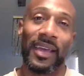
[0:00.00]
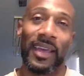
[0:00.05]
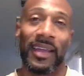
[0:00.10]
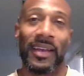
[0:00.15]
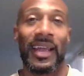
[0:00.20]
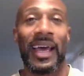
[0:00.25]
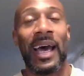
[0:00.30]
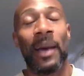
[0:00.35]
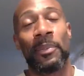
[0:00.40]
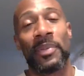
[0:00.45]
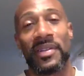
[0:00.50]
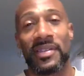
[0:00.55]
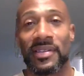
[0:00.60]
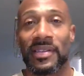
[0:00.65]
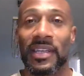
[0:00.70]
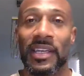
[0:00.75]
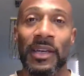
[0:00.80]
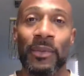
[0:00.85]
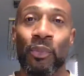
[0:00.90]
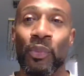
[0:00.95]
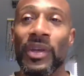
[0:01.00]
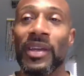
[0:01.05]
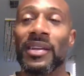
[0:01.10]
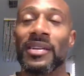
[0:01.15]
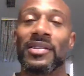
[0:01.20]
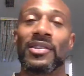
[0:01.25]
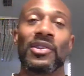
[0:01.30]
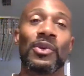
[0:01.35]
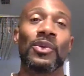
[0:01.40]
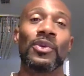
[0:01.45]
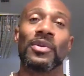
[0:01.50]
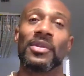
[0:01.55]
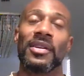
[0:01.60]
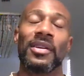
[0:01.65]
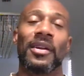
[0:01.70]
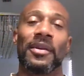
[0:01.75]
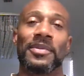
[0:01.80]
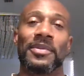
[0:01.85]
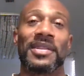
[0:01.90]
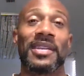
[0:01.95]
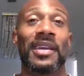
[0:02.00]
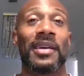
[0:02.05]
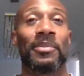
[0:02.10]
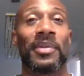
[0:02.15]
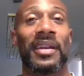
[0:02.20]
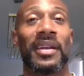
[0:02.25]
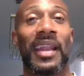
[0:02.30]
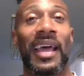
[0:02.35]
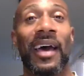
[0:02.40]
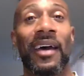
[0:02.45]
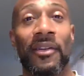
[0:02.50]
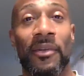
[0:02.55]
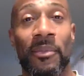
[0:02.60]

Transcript: hop and skip. We can do, you know what I'm saying? But now they're